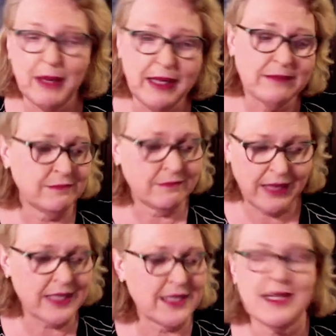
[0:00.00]
but
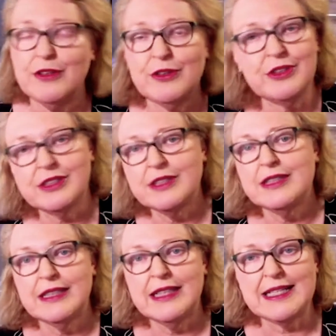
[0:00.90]
that's zoned
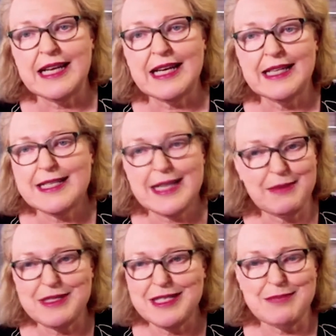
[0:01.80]
exactly the
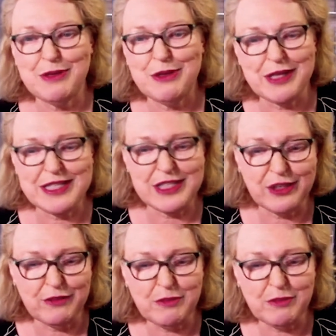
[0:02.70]
same as this block is,